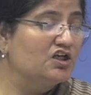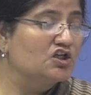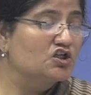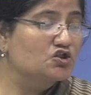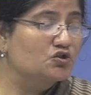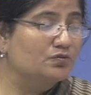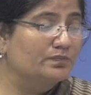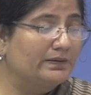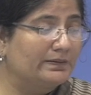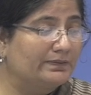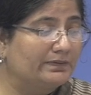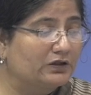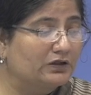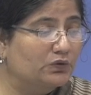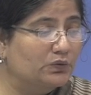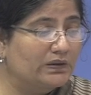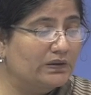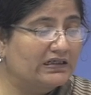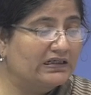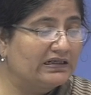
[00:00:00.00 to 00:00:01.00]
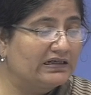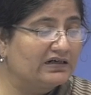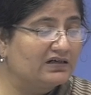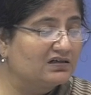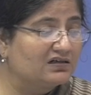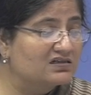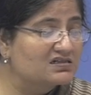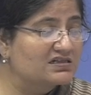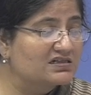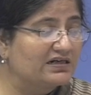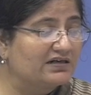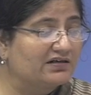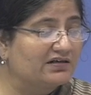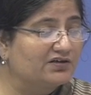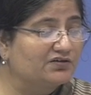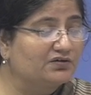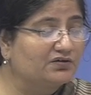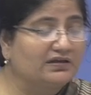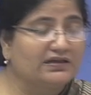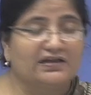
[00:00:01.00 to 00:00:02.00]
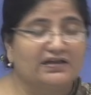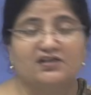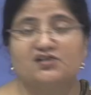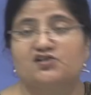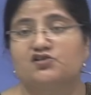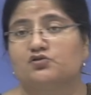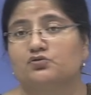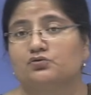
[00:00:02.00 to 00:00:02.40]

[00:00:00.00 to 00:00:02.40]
so people quickly understand and relate to